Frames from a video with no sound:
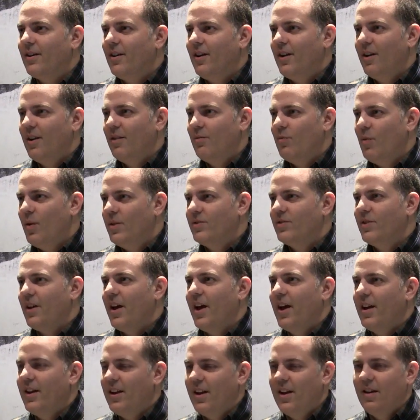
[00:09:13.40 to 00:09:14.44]
on one
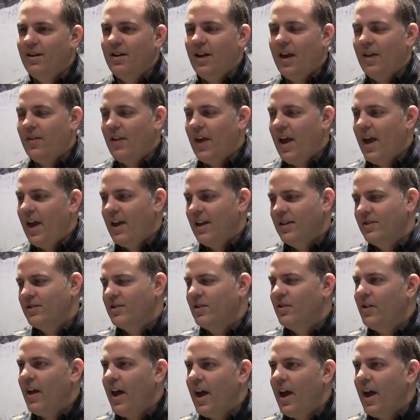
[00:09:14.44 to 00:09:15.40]
side, and he still